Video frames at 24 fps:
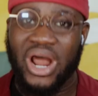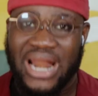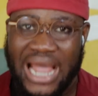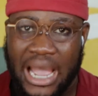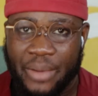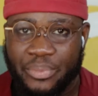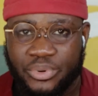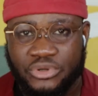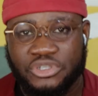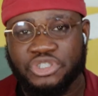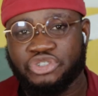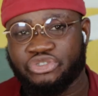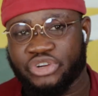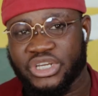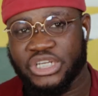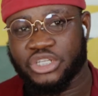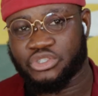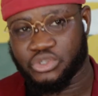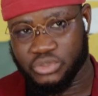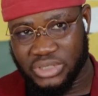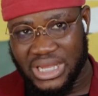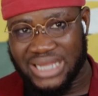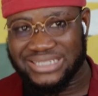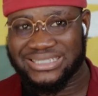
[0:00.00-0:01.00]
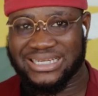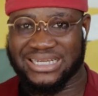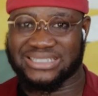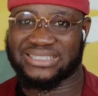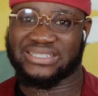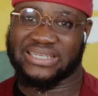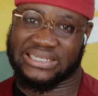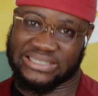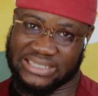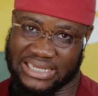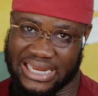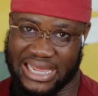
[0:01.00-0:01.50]
What happened during the
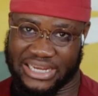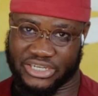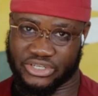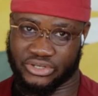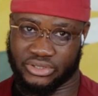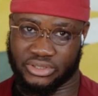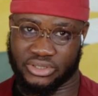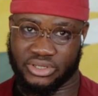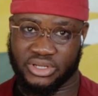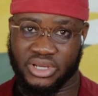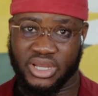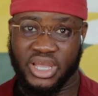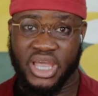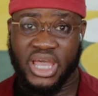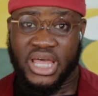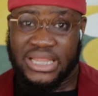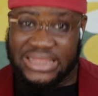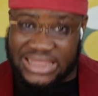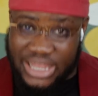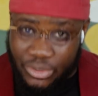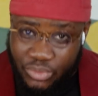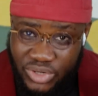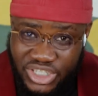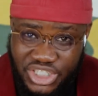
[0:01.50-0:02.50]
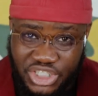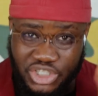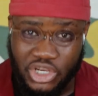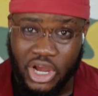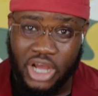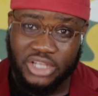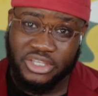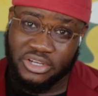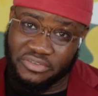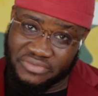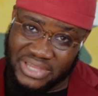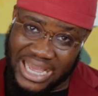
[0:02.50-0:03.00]
2006 election? The
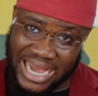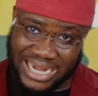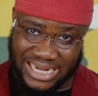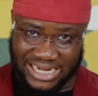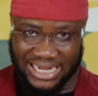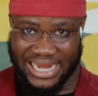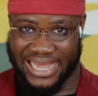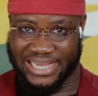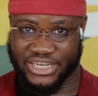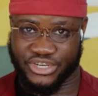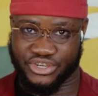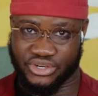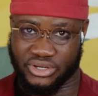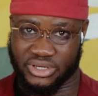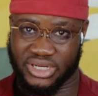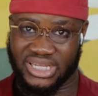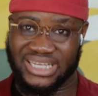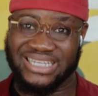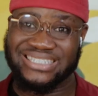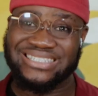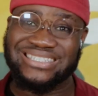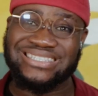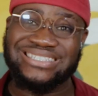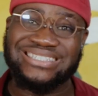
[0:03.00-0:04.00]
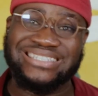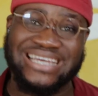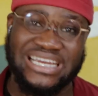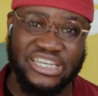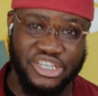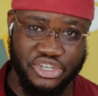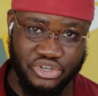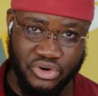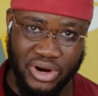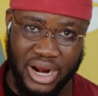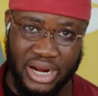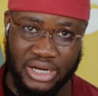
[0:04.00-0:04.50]
result of that election is
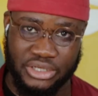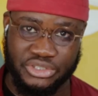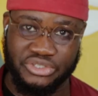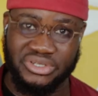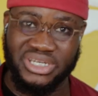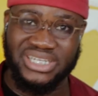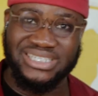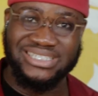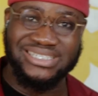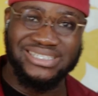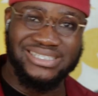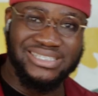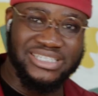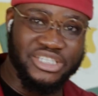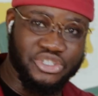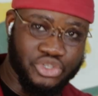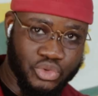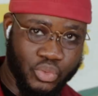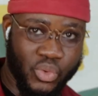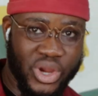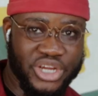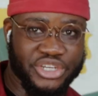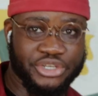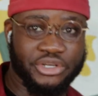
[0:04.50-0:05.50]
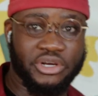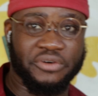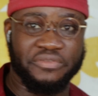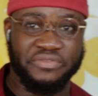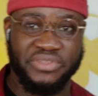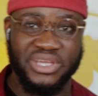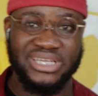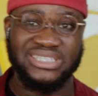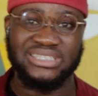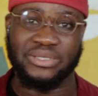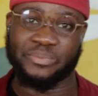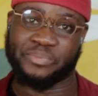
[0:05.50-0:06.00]
central to the situation
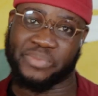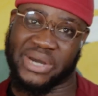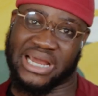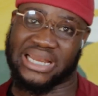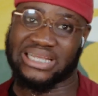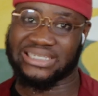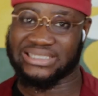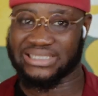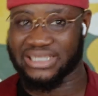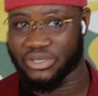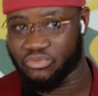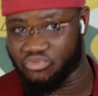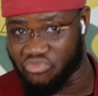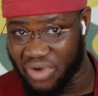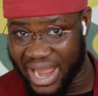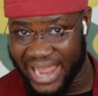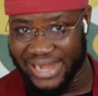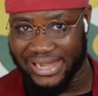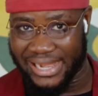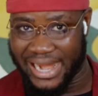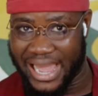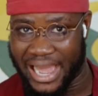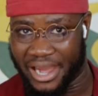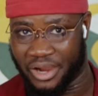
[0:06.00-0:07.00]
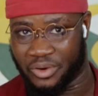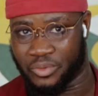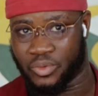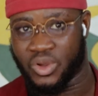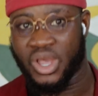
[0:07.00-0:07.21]
of things in Palestine right now.